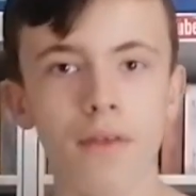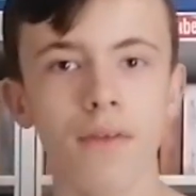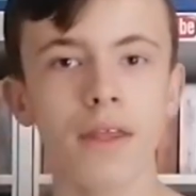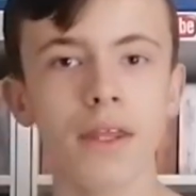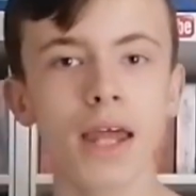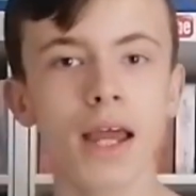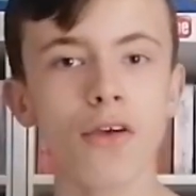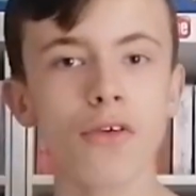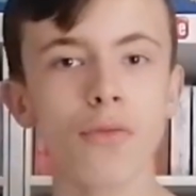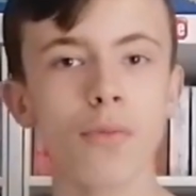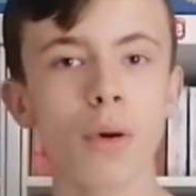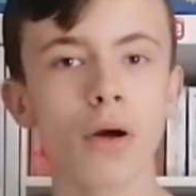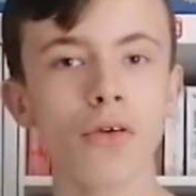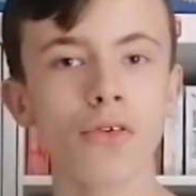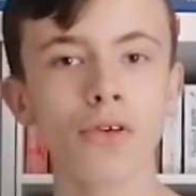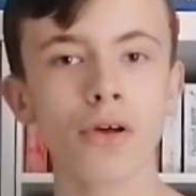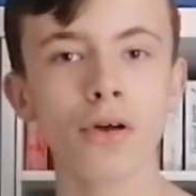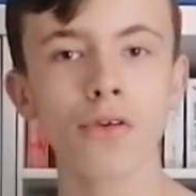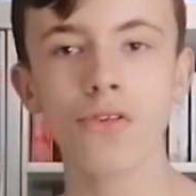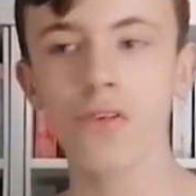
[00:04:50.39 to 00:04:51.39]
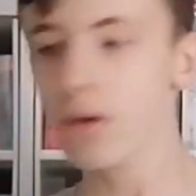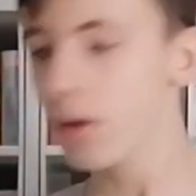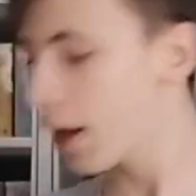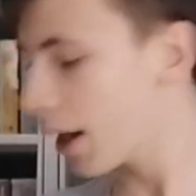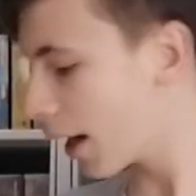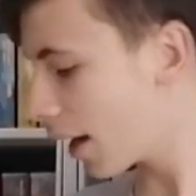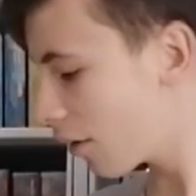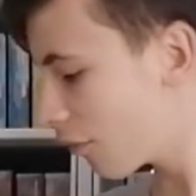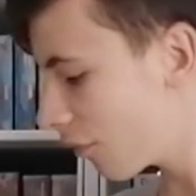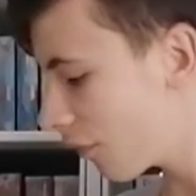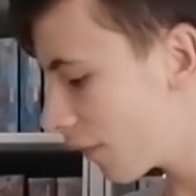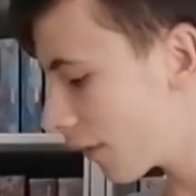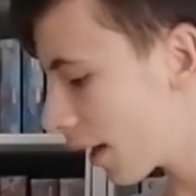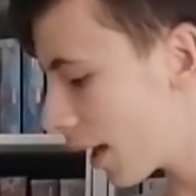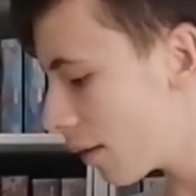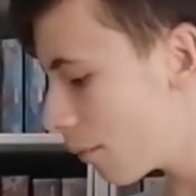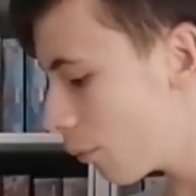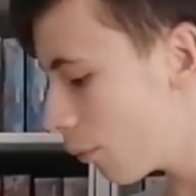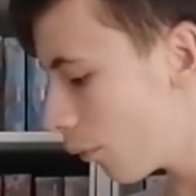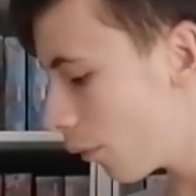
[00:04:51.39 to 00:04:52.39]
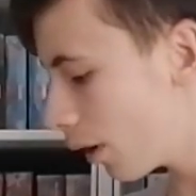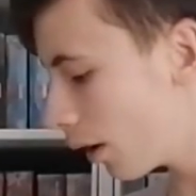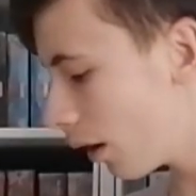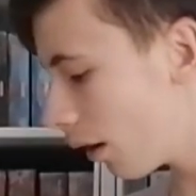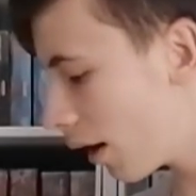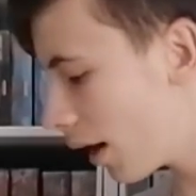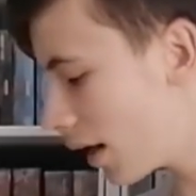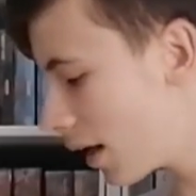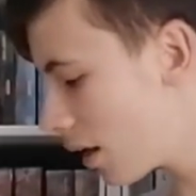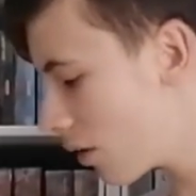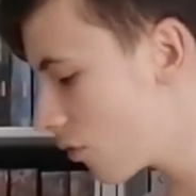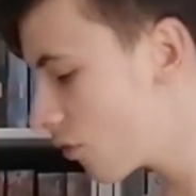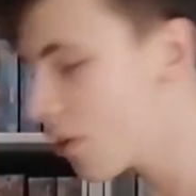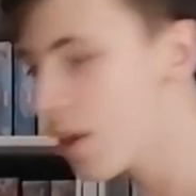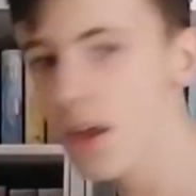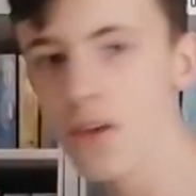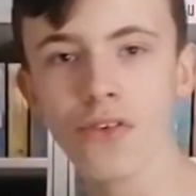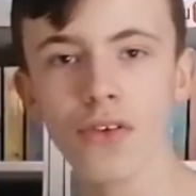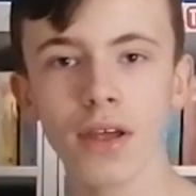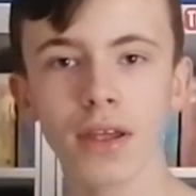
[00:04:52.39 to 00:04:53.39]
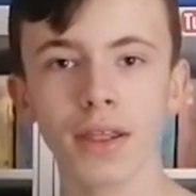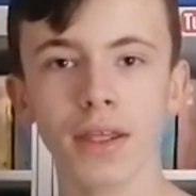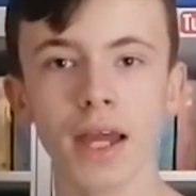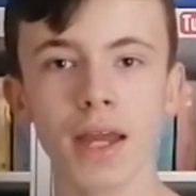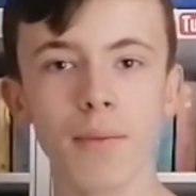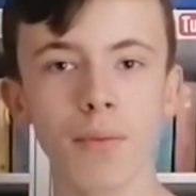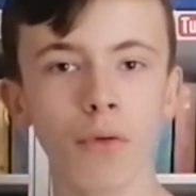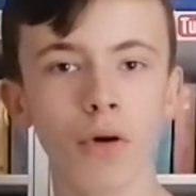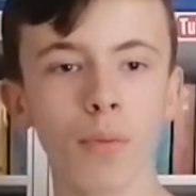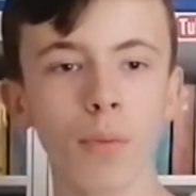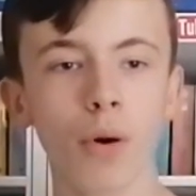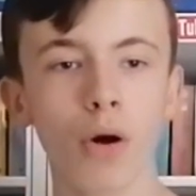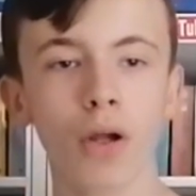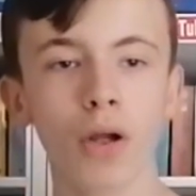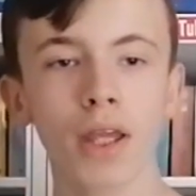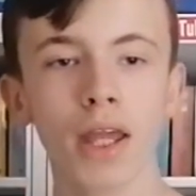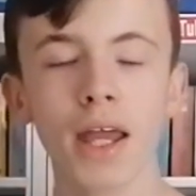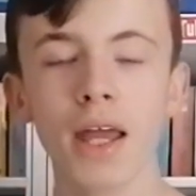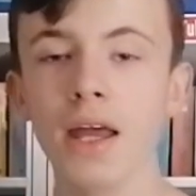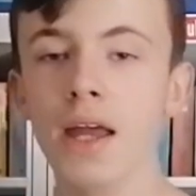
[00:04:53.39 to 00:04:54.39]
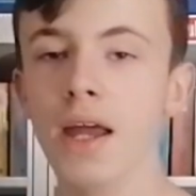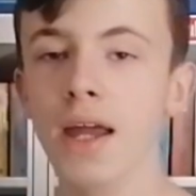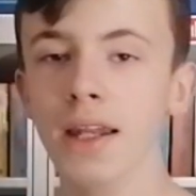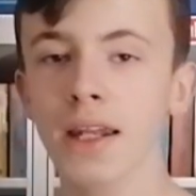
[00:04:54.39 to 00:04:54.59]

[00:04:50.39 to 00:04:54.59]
The next box console I have for the Game Boy line is this Game Boy Pocket.